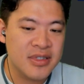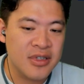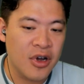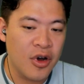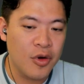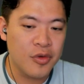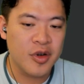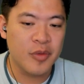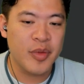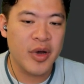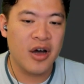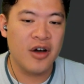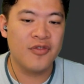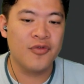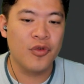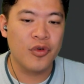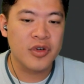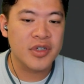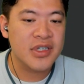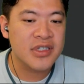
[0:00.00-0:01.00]
told
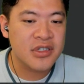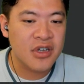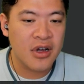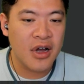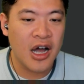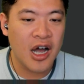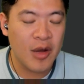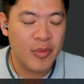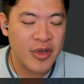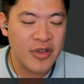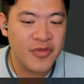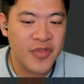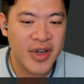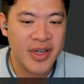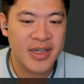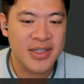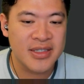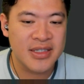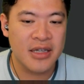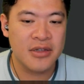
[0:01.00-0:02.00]
about for this
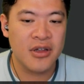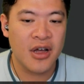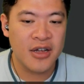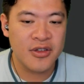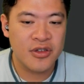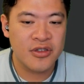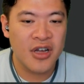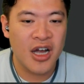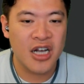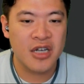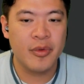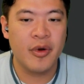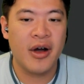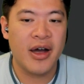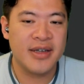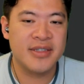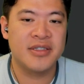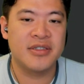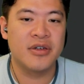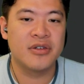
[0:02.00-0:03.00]
event is that not to talk
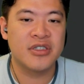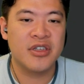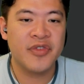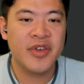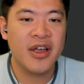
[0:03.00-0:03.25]
about ICOs.